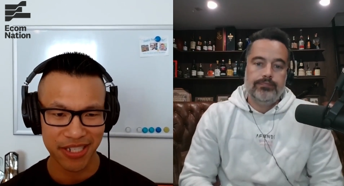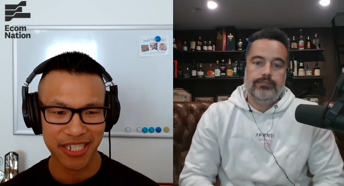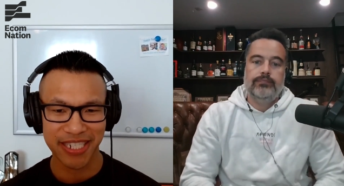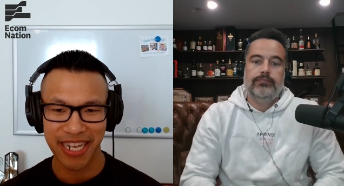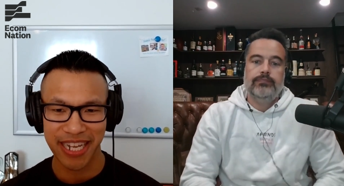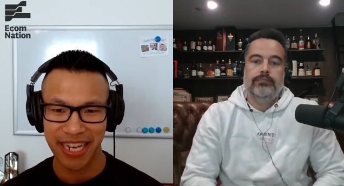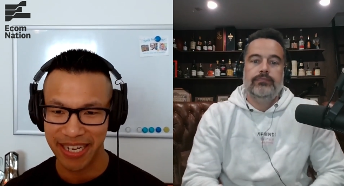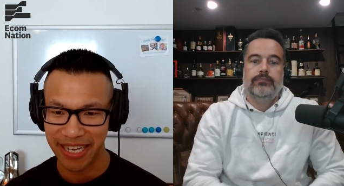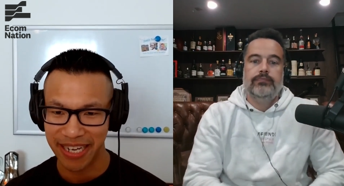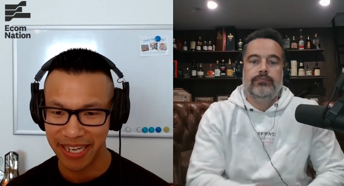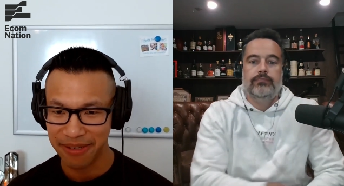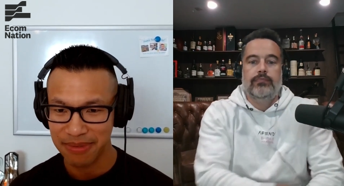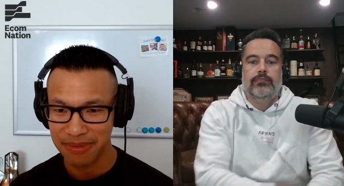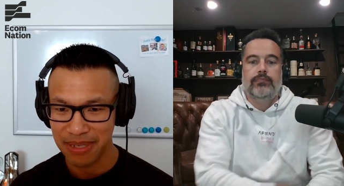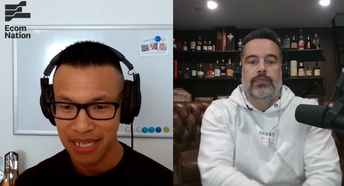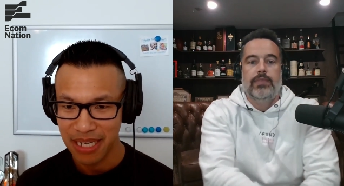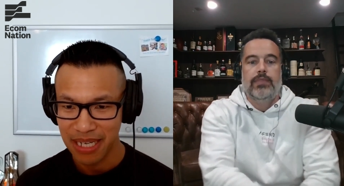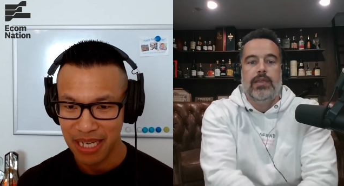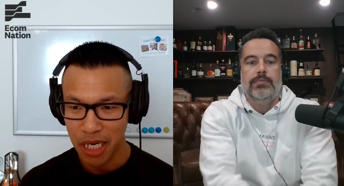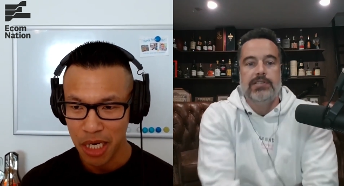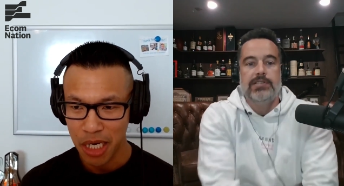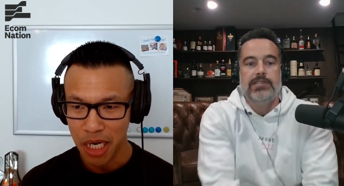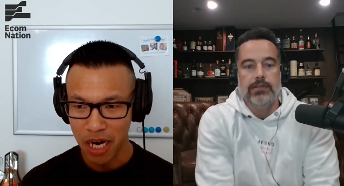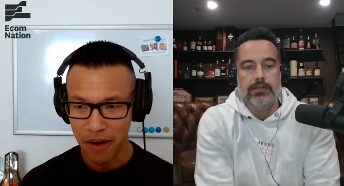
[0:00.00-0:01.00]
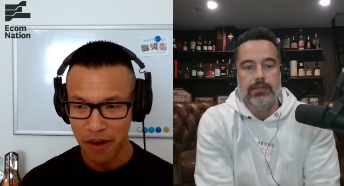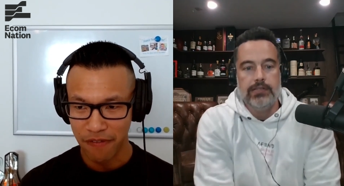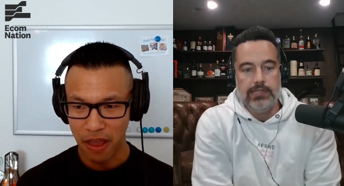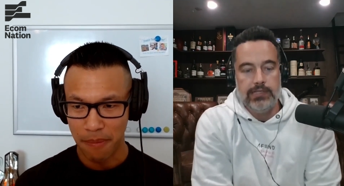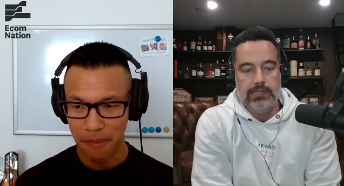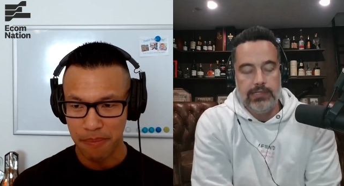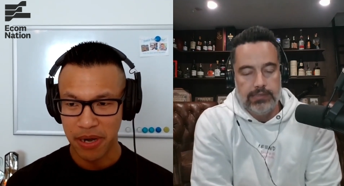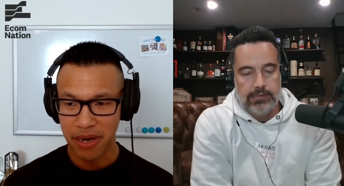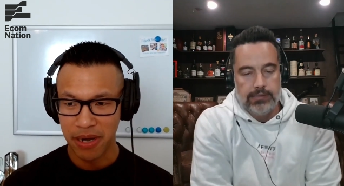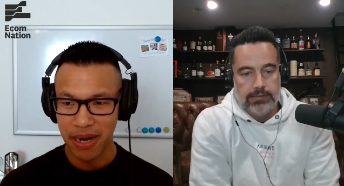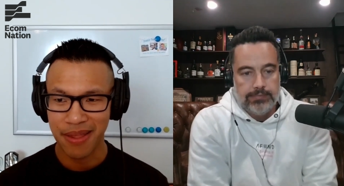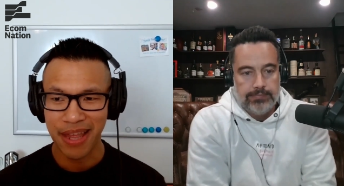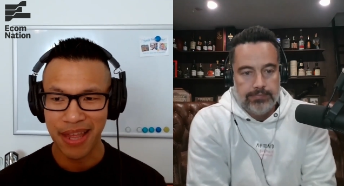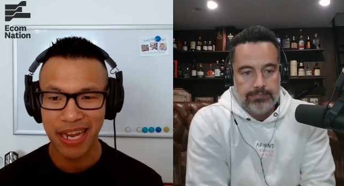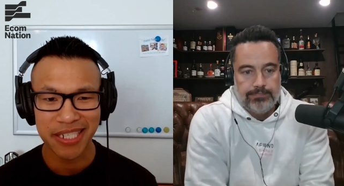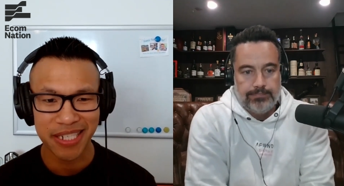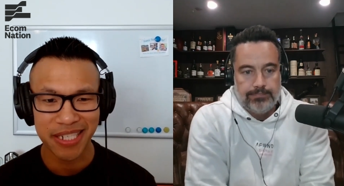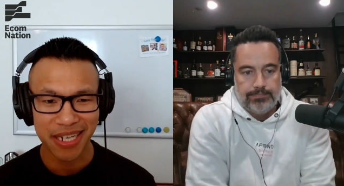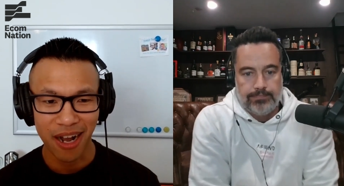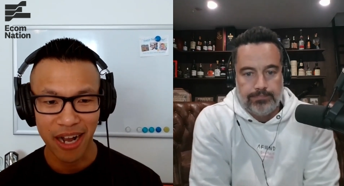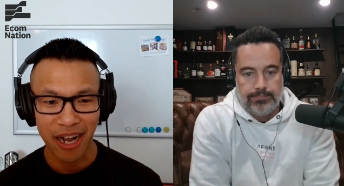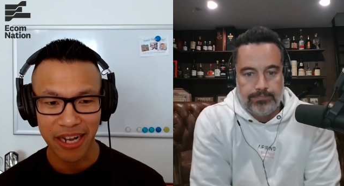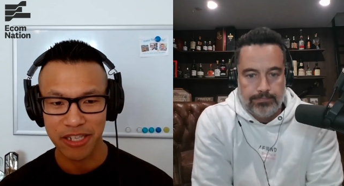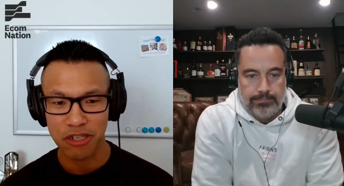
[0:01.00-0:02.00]
Speaker 1: discounted. Absolutely, and
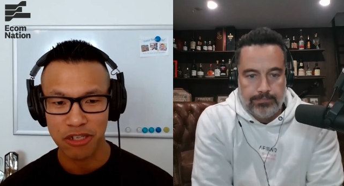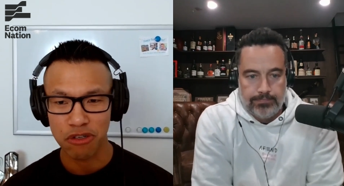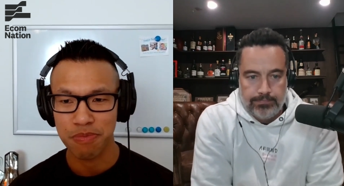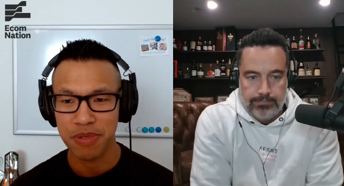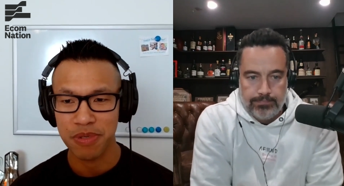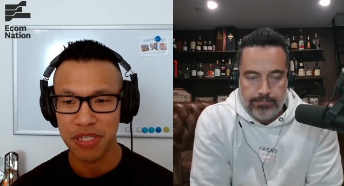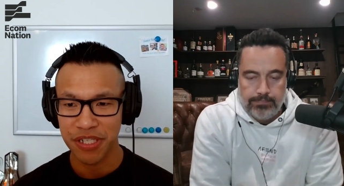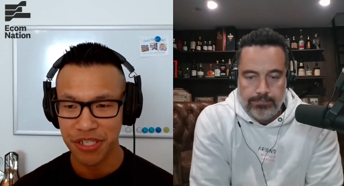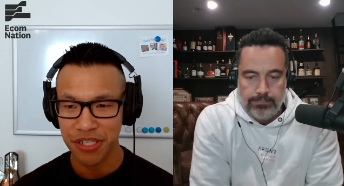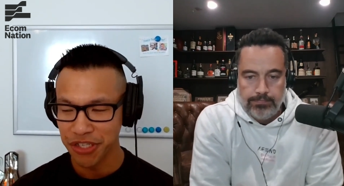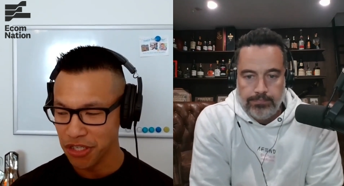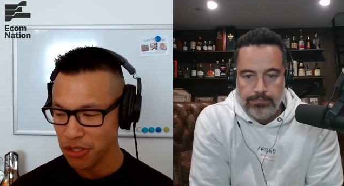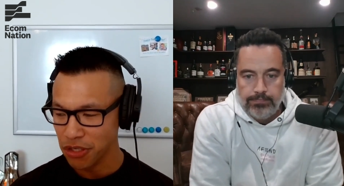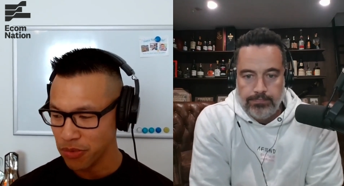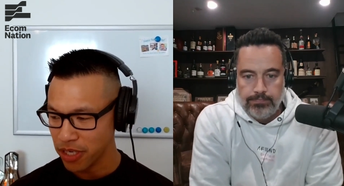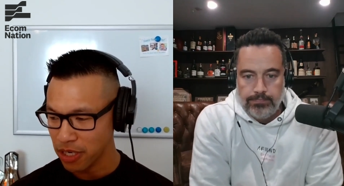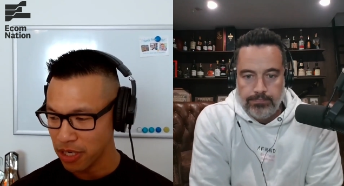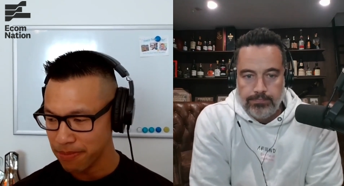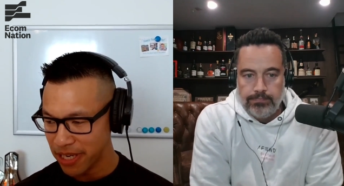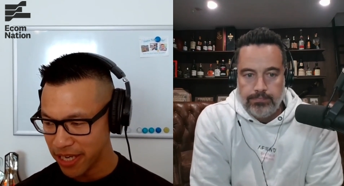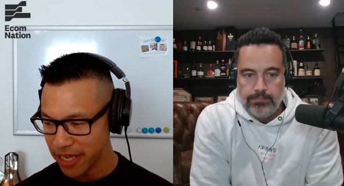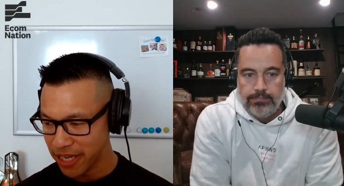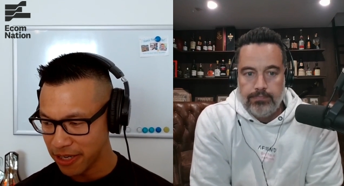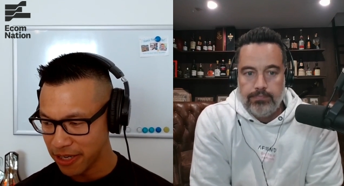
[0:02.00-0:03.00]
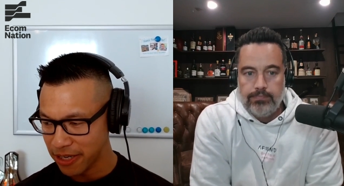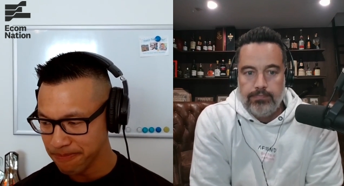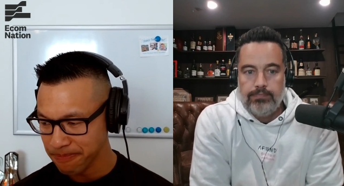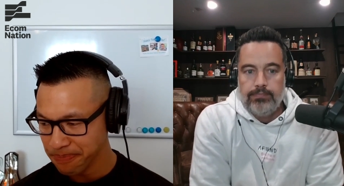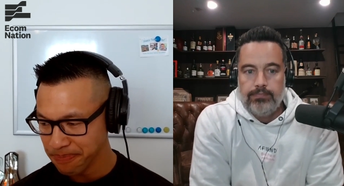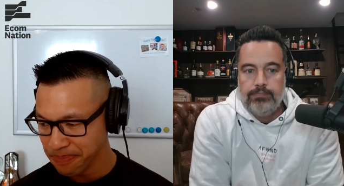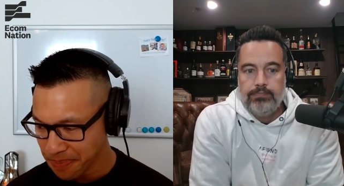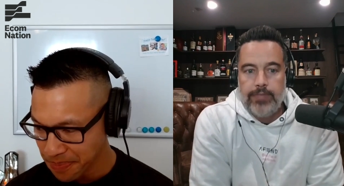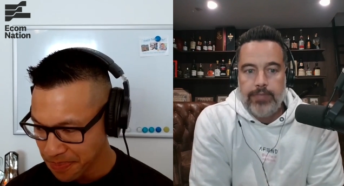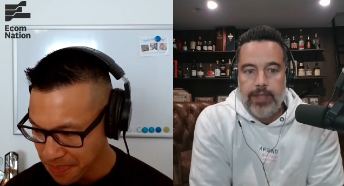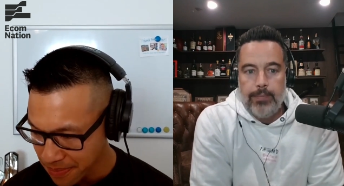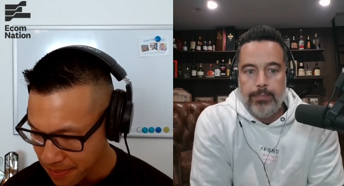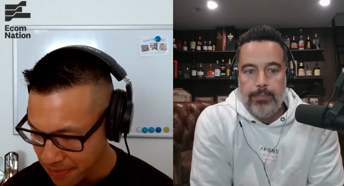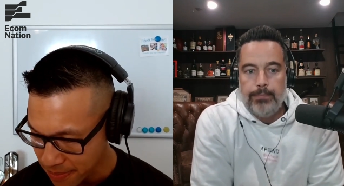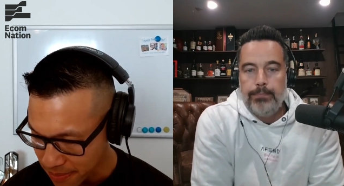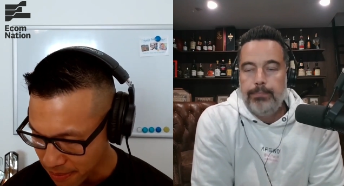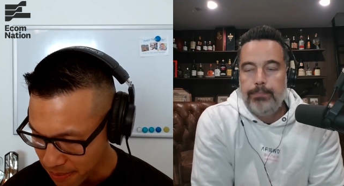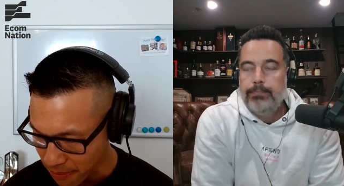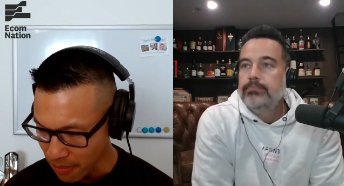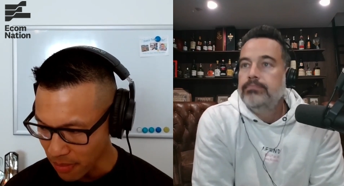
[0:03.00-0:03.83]
that's the ideal position you want to be in. Yeah.